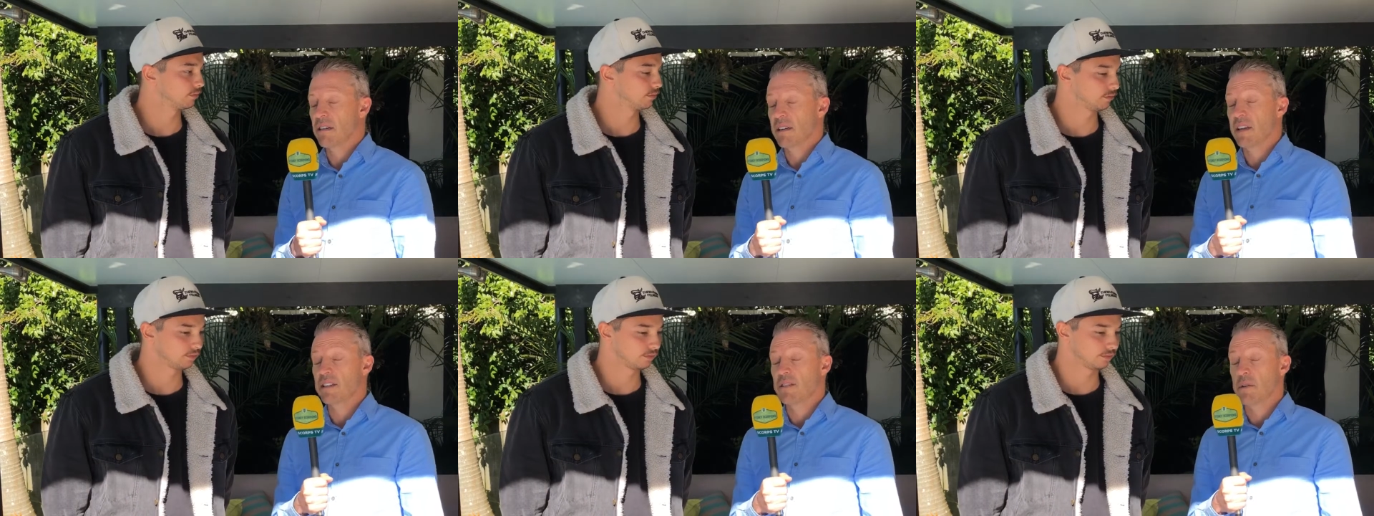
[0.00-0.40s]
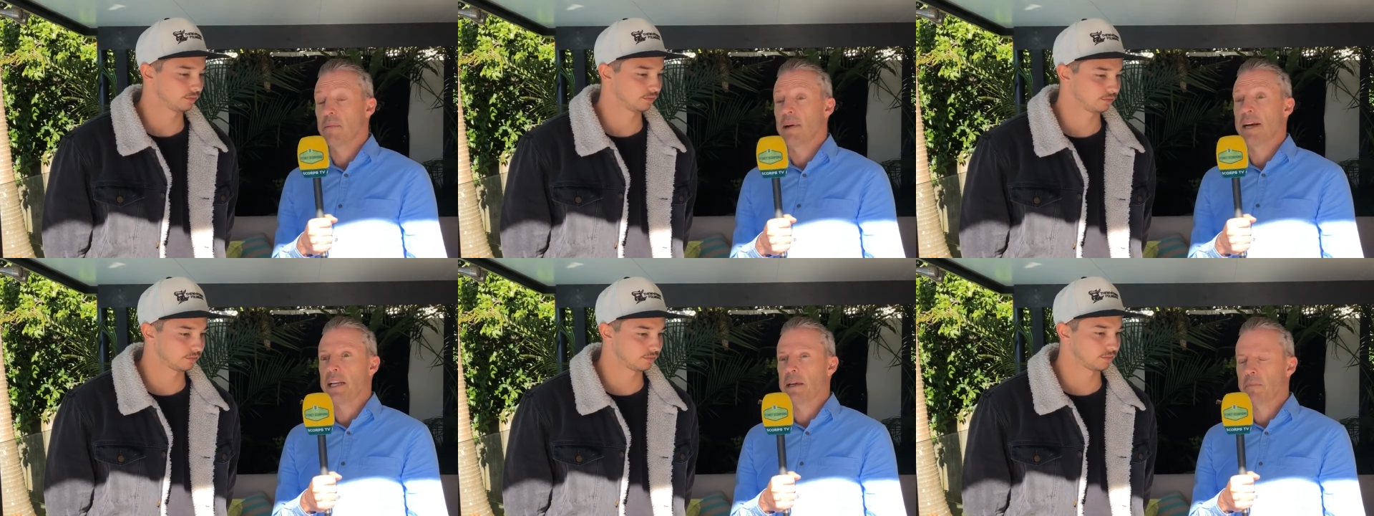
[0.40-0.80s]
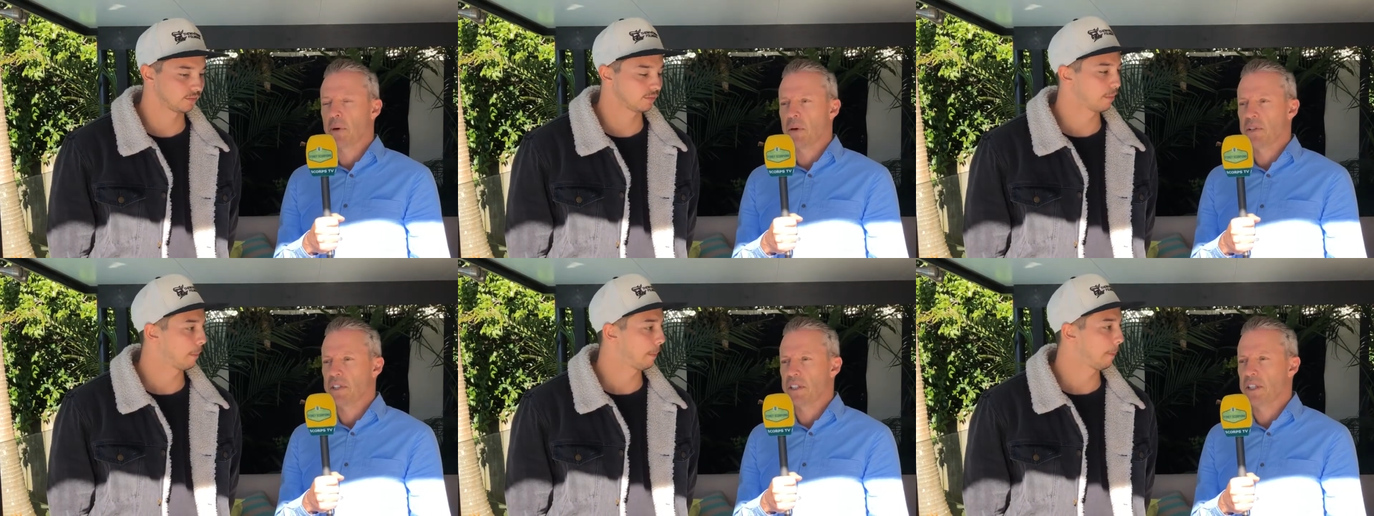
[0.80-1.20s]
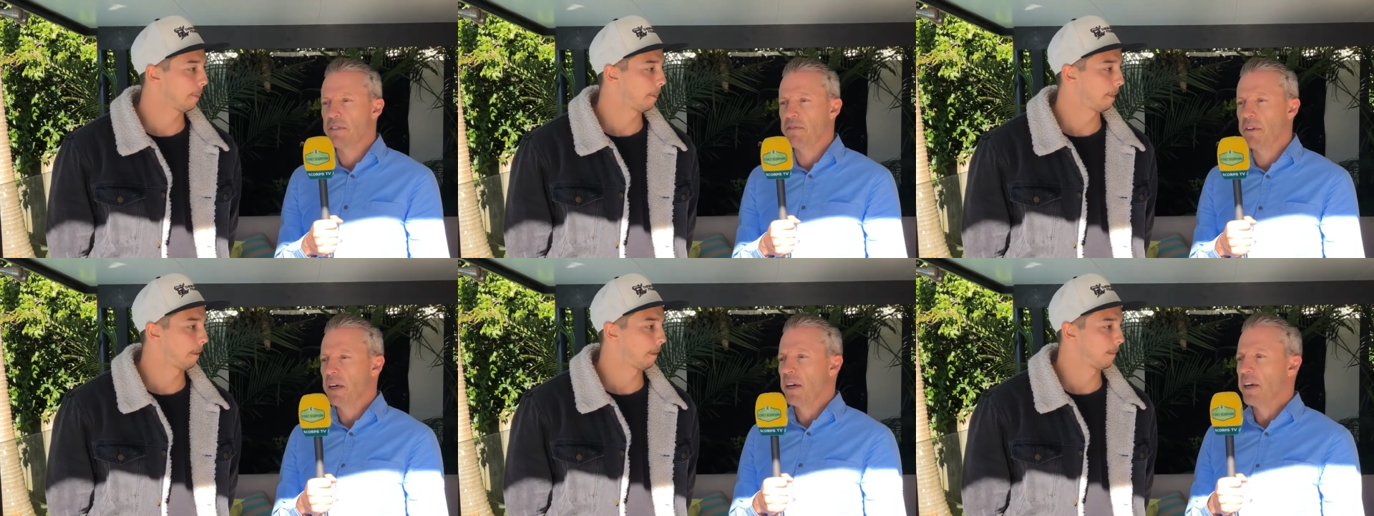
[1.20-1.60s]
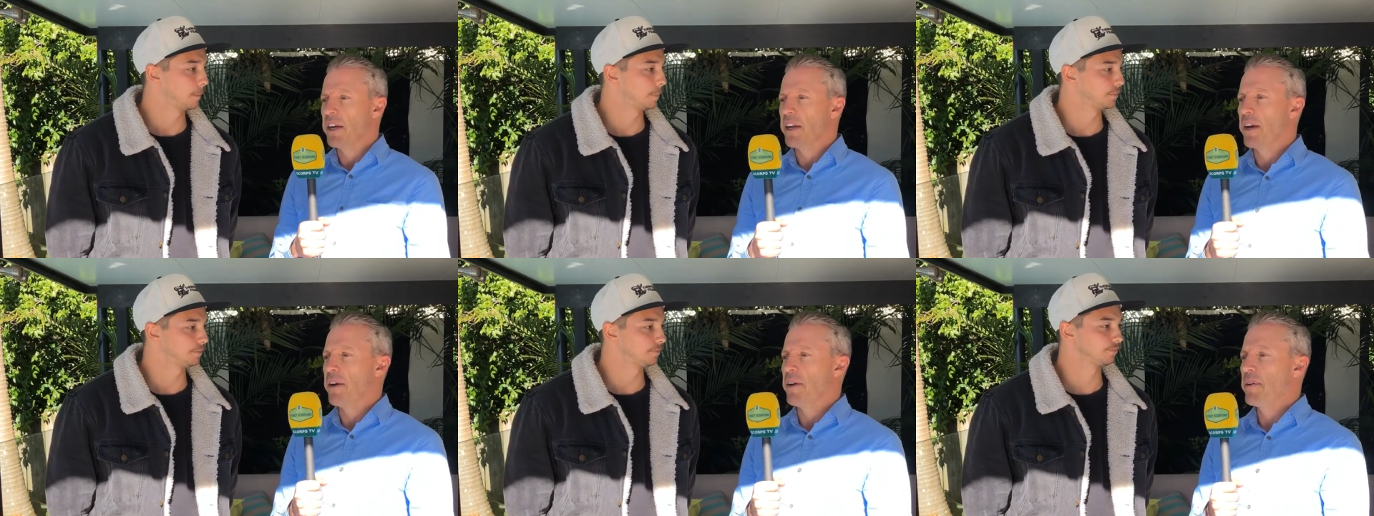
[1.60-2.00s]
Speaker 1: I guess, remaining positive?
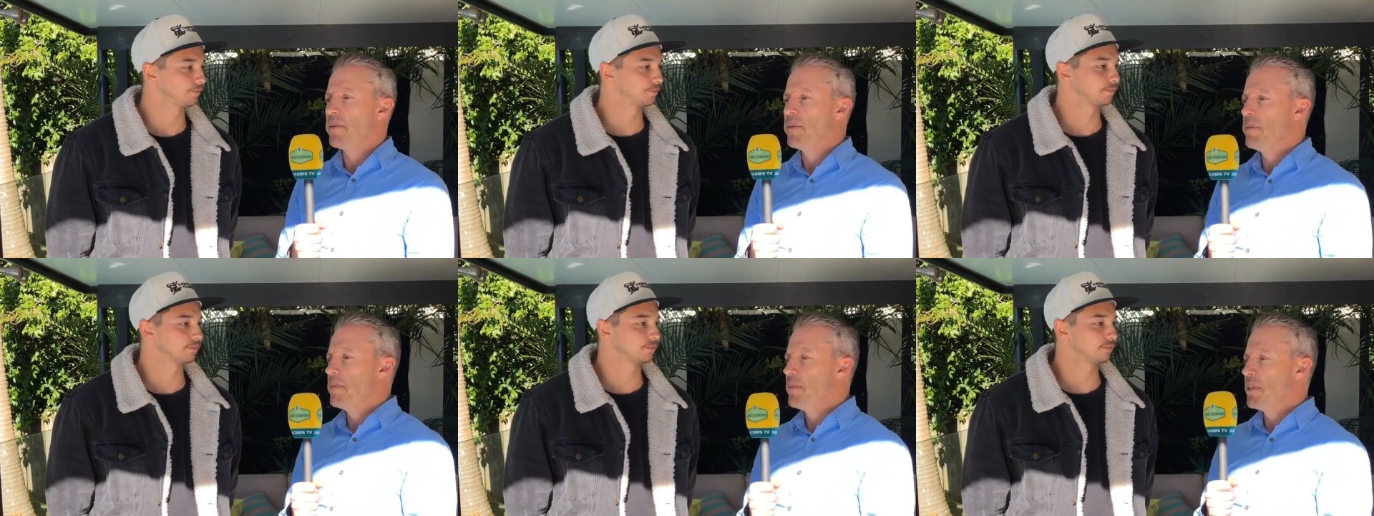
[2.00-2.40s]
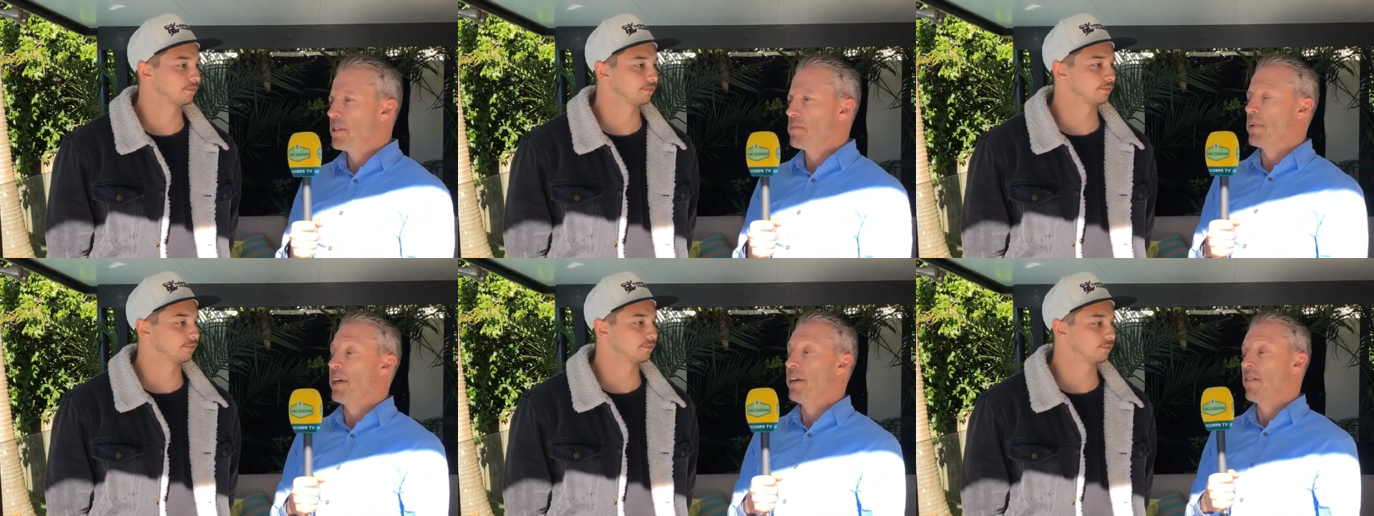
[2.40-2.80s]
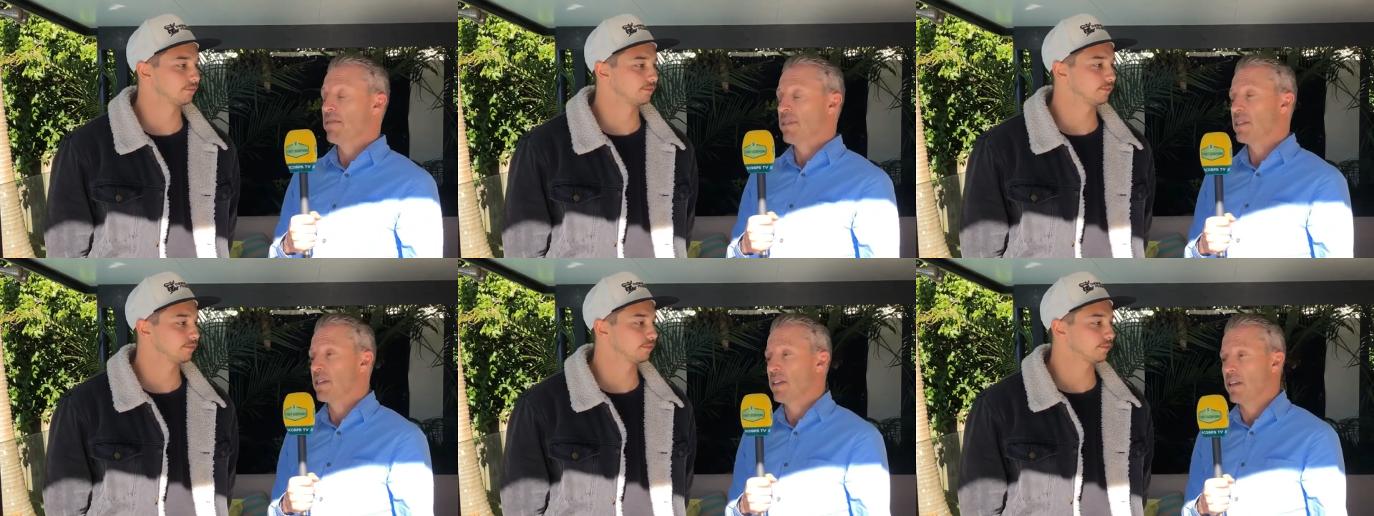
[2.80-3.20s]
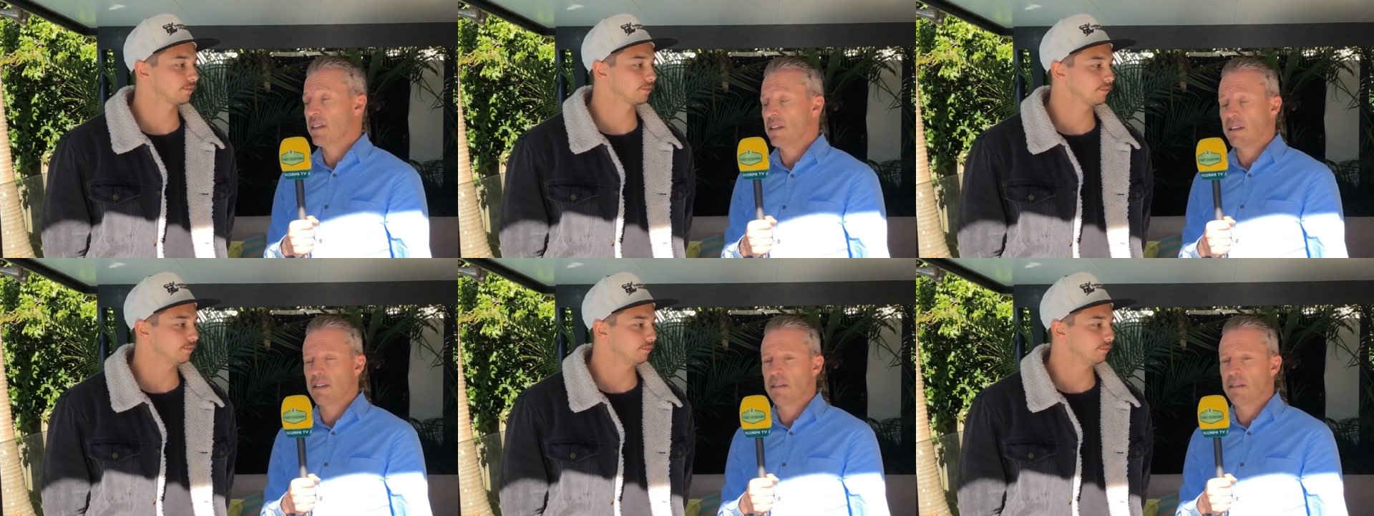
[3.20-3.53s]
You know, there's been obviously,